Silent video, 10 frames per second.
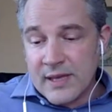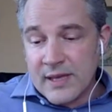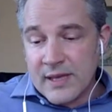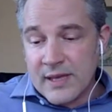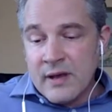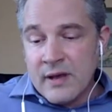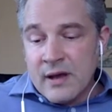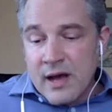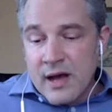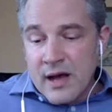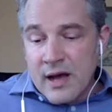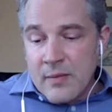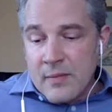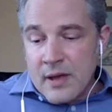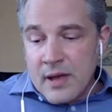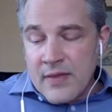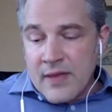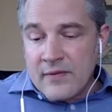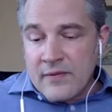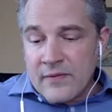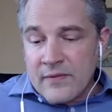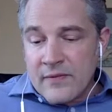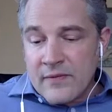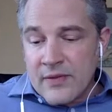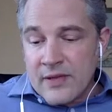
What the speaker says: p.m. And they've